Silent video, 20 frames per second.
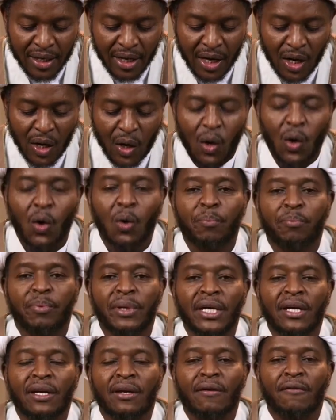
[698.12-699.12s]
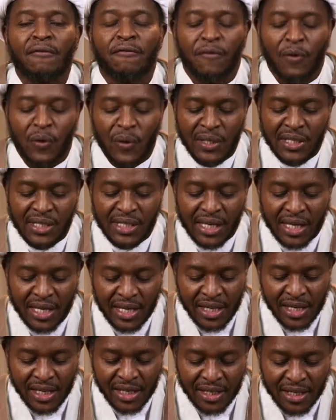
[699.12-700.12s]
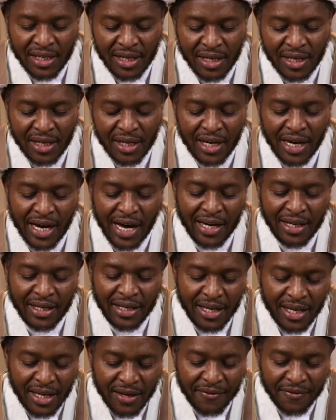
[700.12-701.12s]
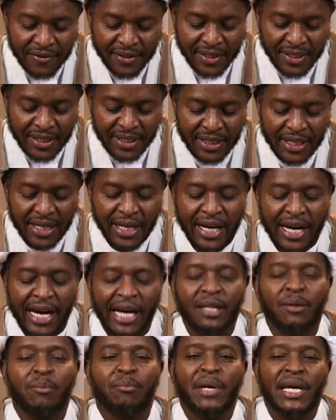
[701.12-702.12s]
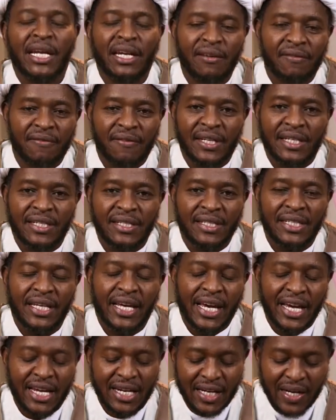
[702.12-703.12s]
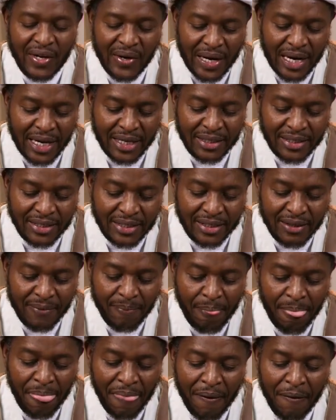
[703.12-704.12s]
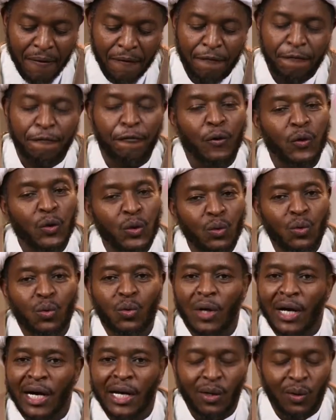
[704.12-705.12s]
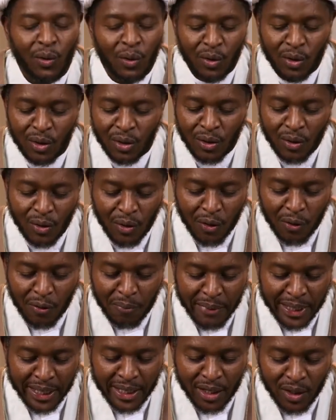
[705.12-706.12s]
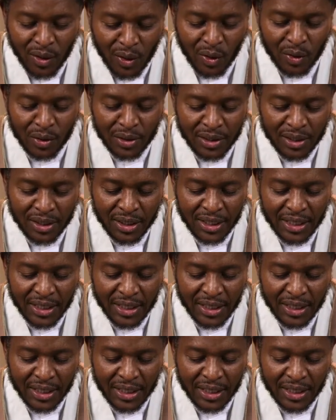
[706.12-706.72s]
hoping for his aid and gifts and benefits and grants, for you alone, O oh my Lord,